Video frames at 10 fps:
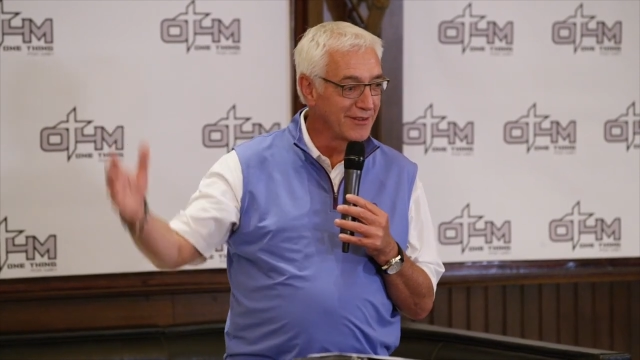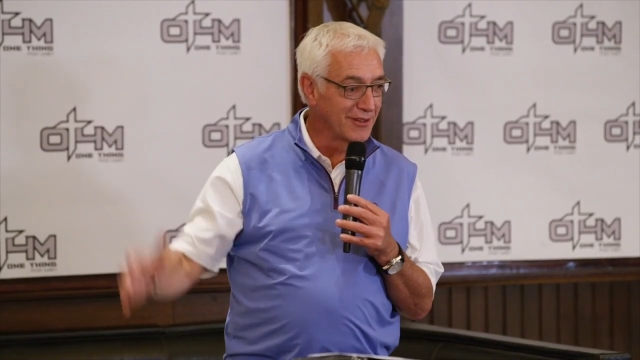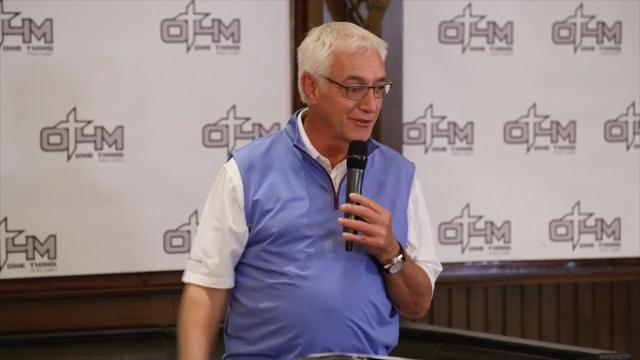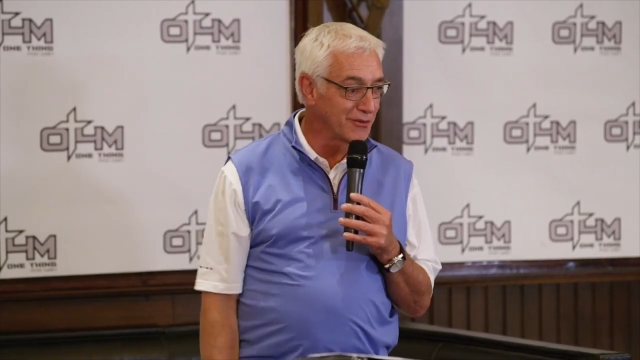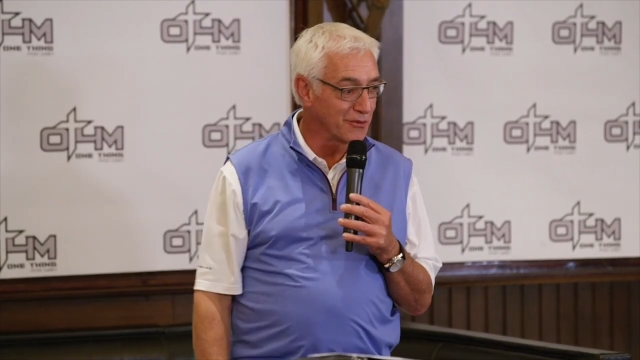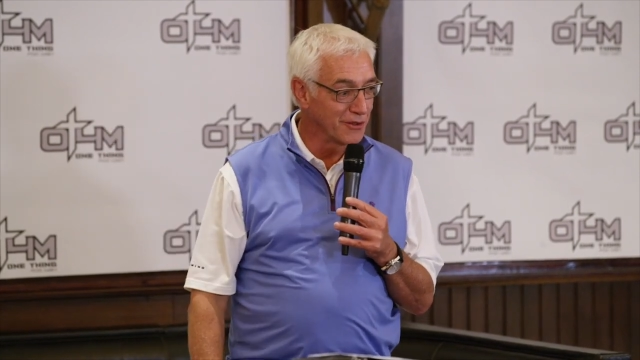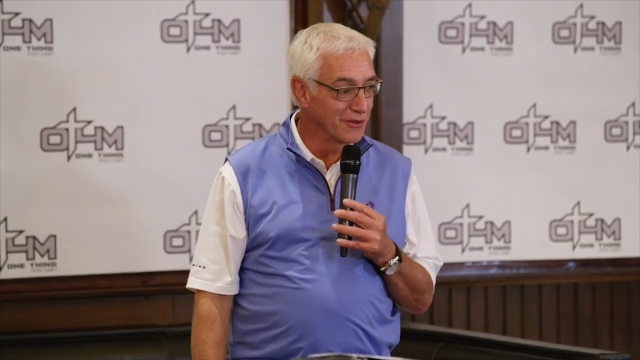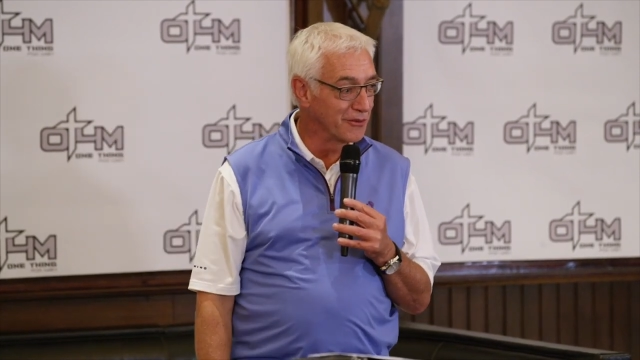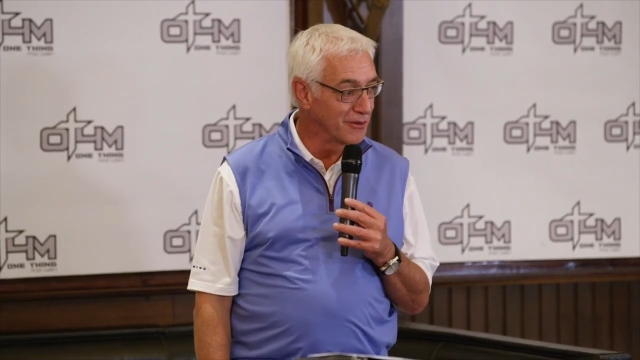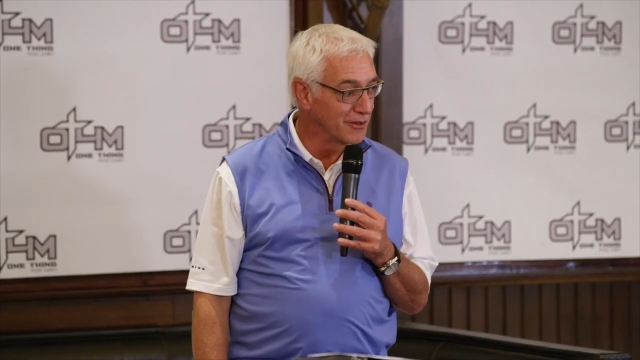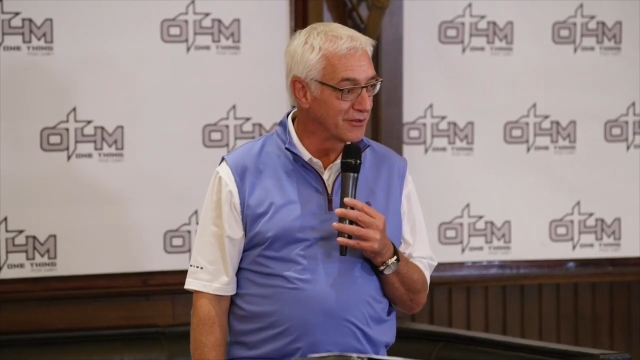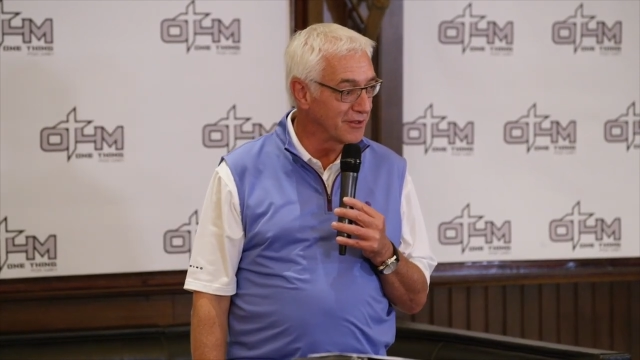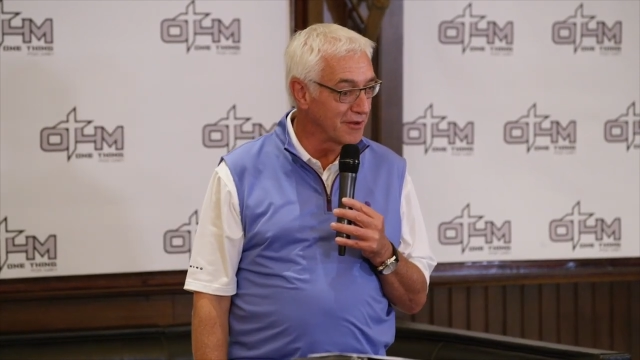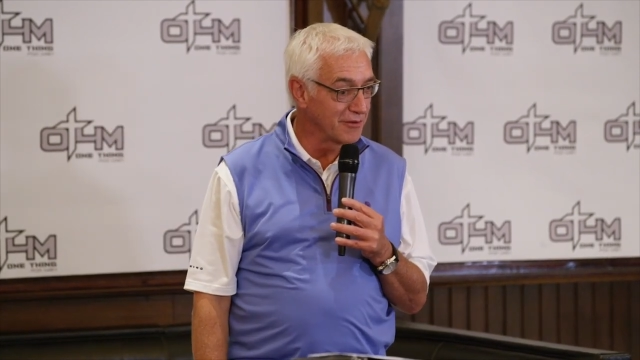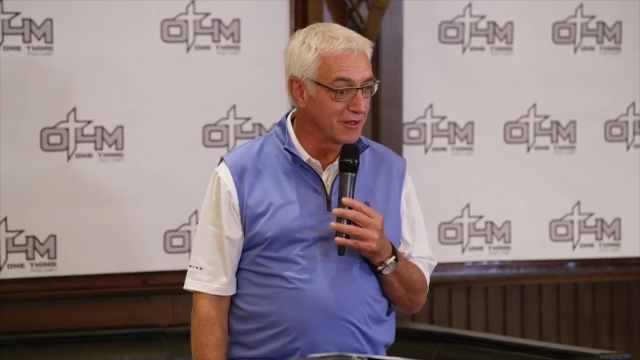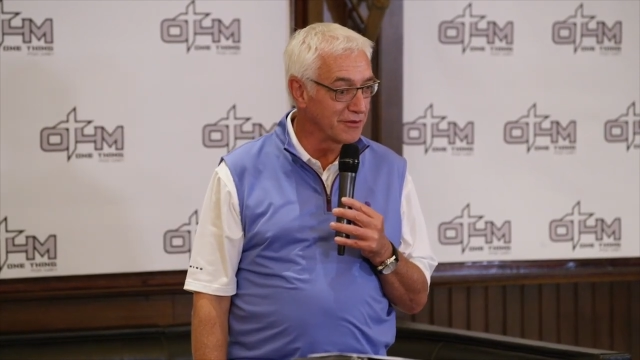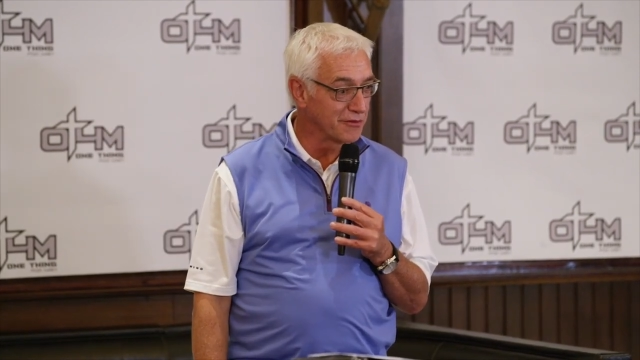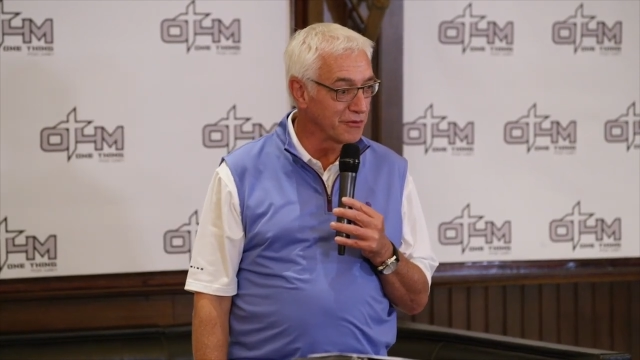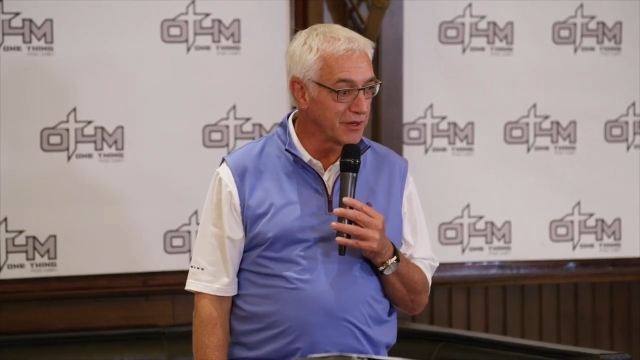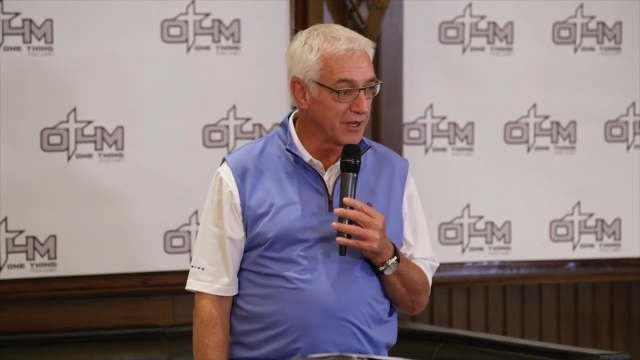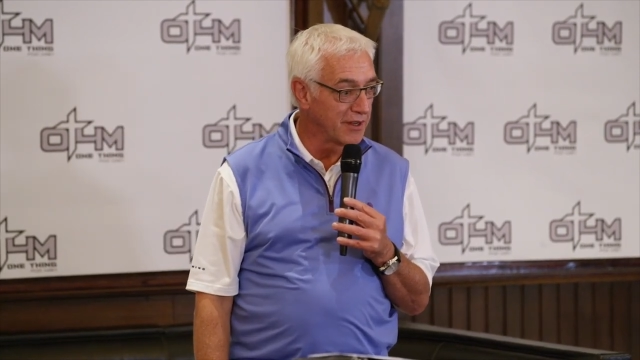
This is really real stuff, and it's free.